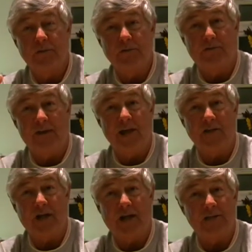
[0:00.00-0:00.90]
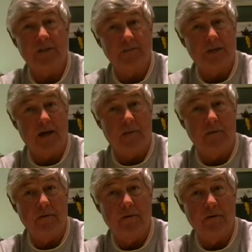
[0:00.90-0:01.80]
That was a flat track tipped up.
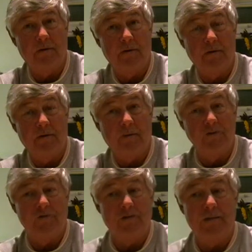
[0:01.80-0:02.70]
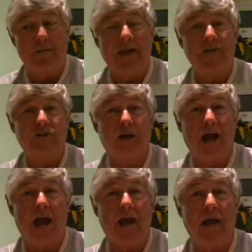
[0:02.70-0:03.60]
Wasn't really a bank
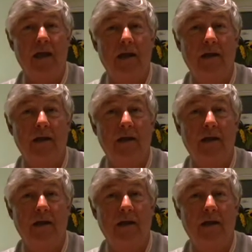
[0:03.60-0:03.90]
track.